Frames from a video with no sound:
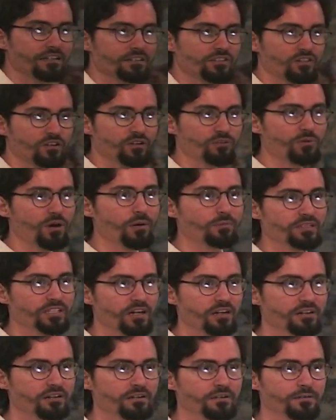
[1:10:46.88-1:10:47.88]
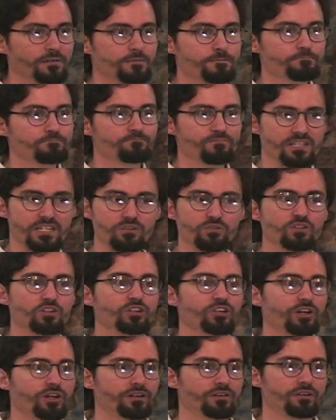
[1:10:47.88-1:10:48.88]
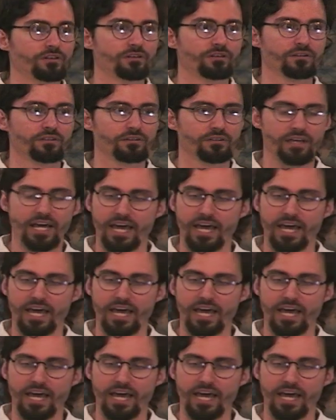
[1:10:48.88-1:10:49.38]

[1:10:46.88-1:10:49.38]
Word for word: During Ramadan? During Ramadan. You, could. you could.